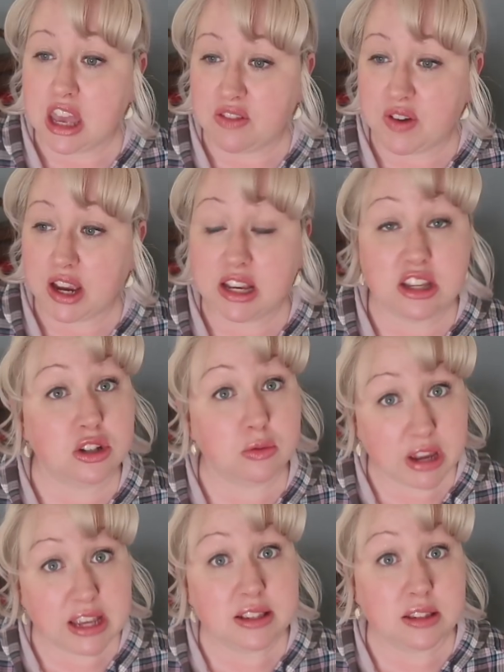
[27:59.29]
if I need to
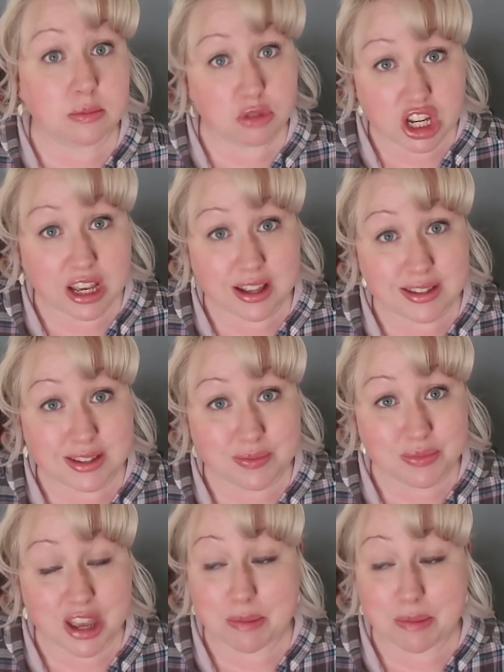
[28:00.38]
raise some chickens,